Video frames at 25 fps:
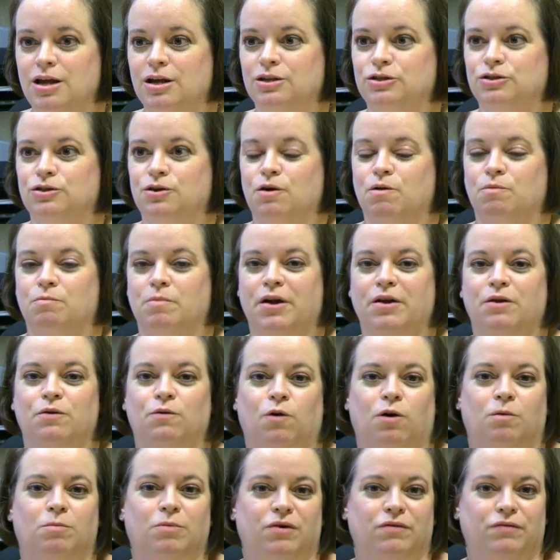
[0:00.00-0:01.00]
so my
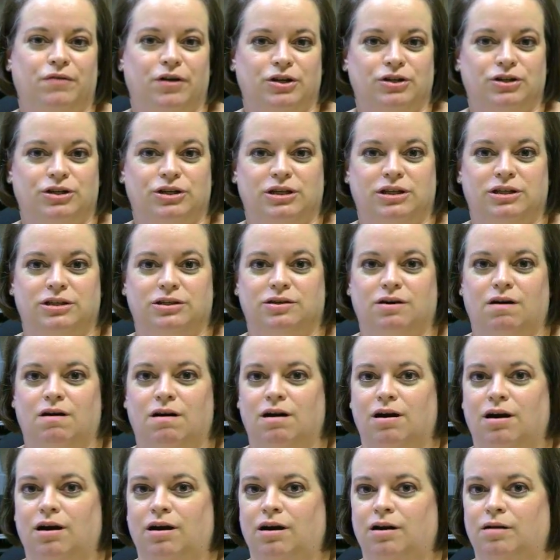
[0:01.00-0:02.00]
normal functions
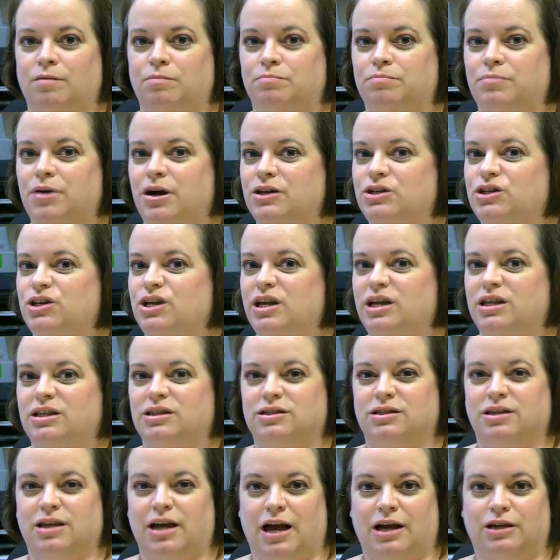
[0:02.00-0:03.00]
are
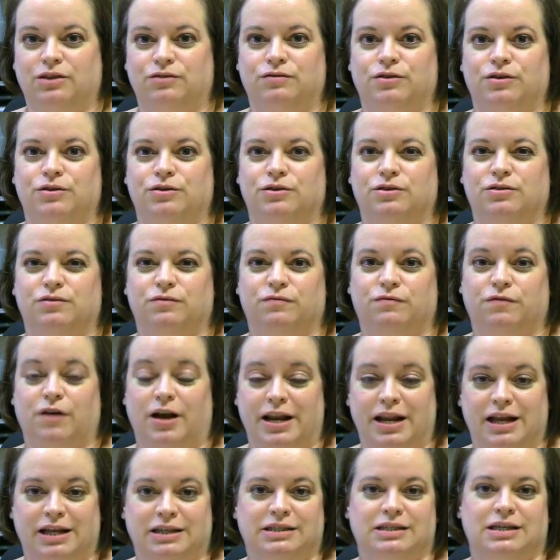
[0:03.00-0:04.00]
budgets, cash flows,
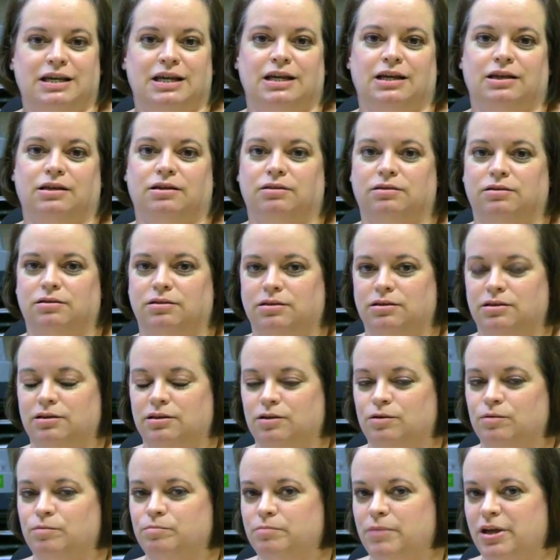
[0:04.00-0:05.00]
financing,
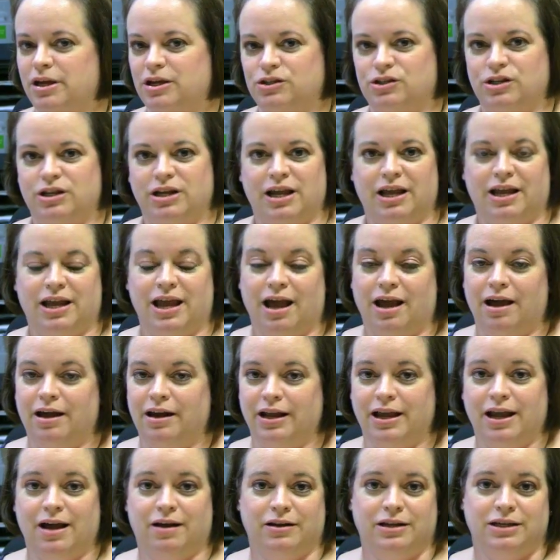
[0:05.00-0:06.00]
managing an
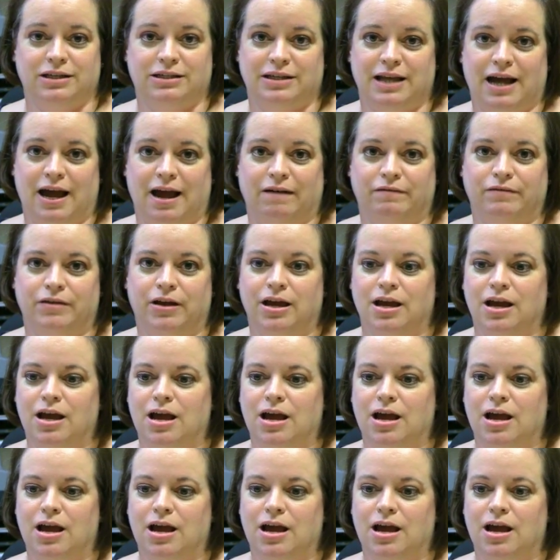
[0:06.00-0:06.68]
accounting staff.